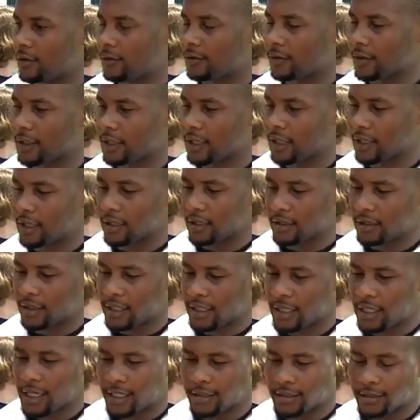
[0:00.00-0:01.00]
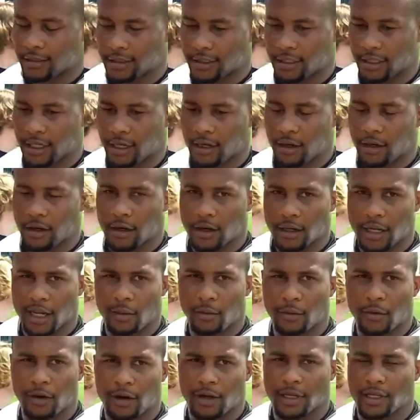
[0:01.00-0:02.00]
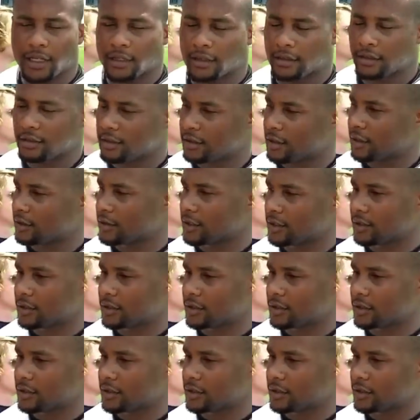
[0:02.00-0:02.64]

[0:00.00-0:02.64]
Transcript: hopefully the guys will see how hard I work, and you know,